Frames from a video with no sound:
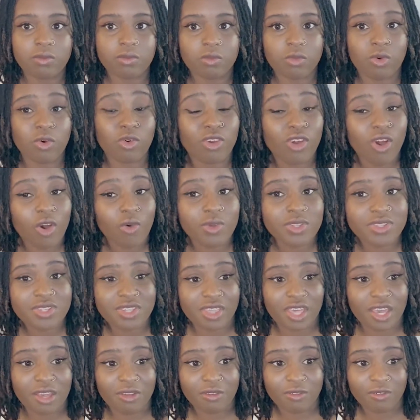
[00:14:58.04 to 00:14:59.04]
will go into
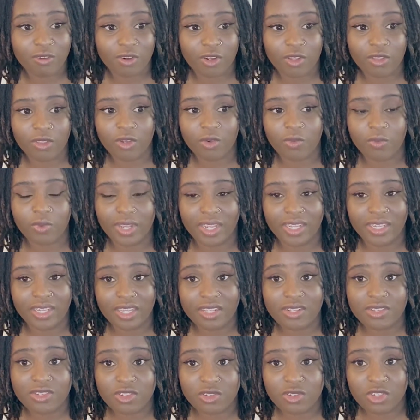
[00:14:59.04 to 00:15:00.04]
that further when I get
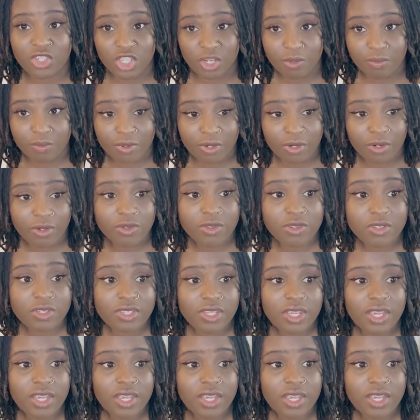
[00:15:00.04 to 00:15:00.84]
into Gym Bros.